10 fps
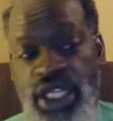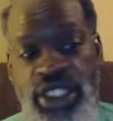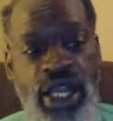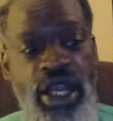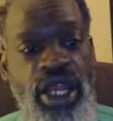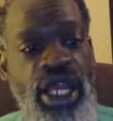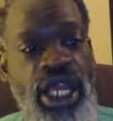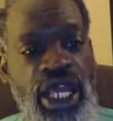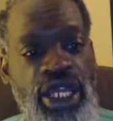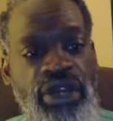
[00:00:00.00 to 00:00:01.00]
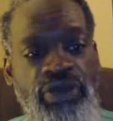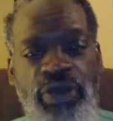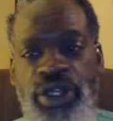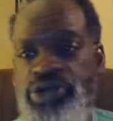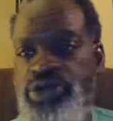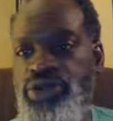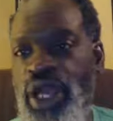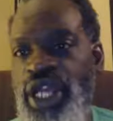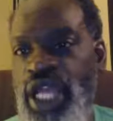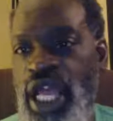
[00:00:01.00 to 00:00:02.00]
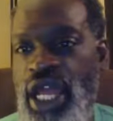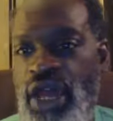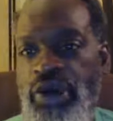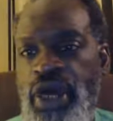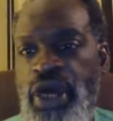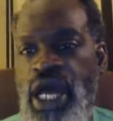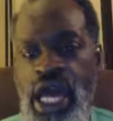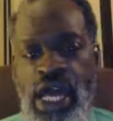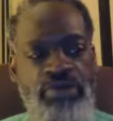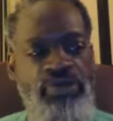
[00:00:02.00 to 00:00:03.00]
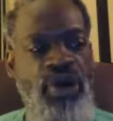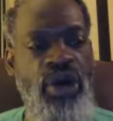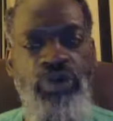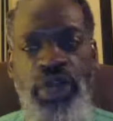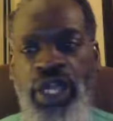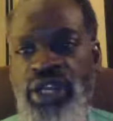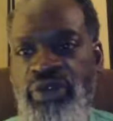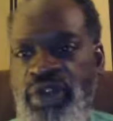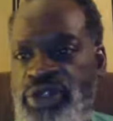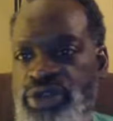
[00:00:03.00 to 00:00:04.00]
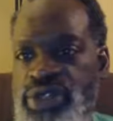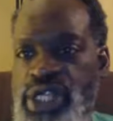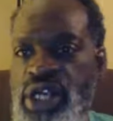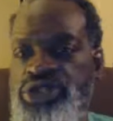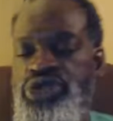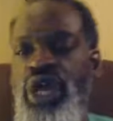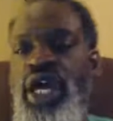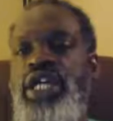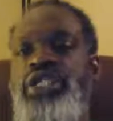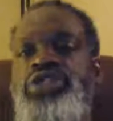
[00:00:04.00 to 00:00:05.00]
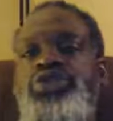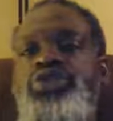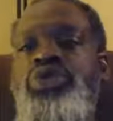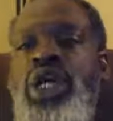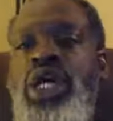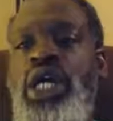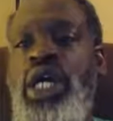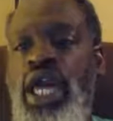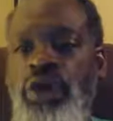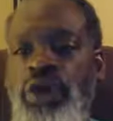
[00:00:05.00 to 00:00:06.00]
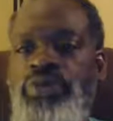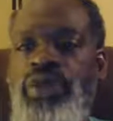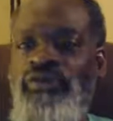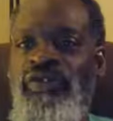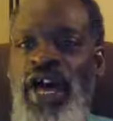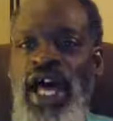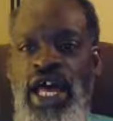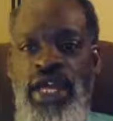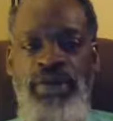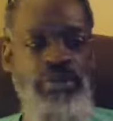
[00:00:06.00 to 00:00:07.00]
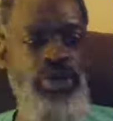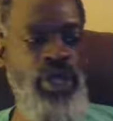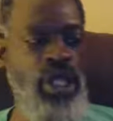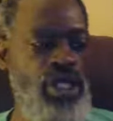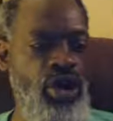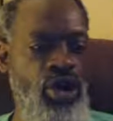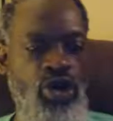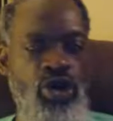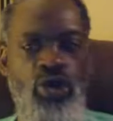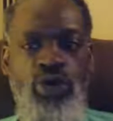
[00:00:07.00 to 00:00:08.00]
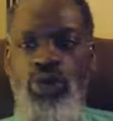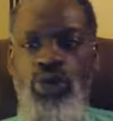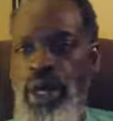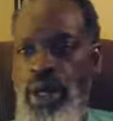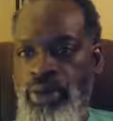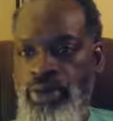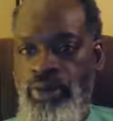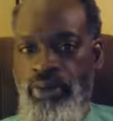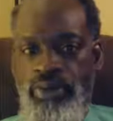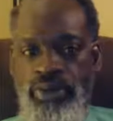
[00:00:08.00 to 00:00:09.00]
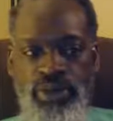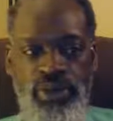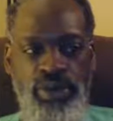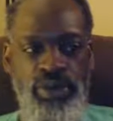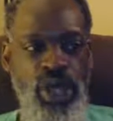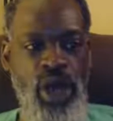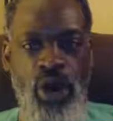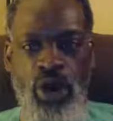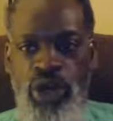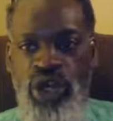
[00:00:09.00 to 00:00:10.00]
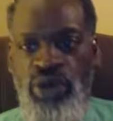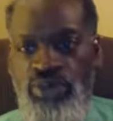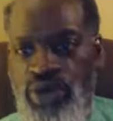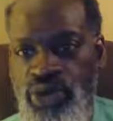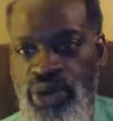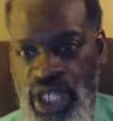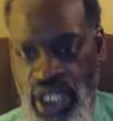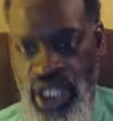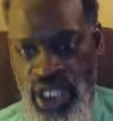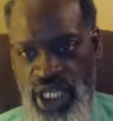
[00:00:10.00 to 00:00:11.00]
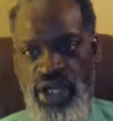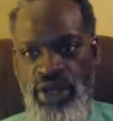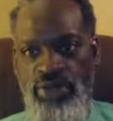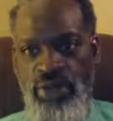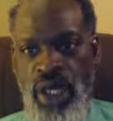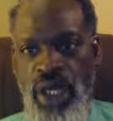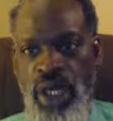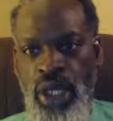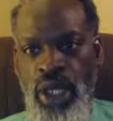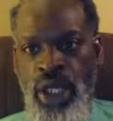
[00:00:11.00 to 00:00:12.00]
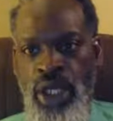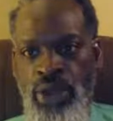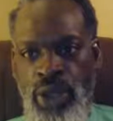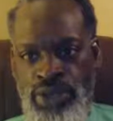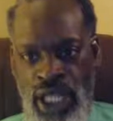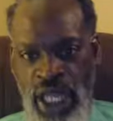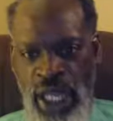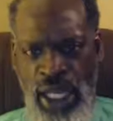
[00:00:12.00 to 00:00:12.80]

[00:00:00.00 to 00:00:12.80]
that individuals right now, I am involved with individuals that are trying to help define the whole the whole community here. You know what I'm saying?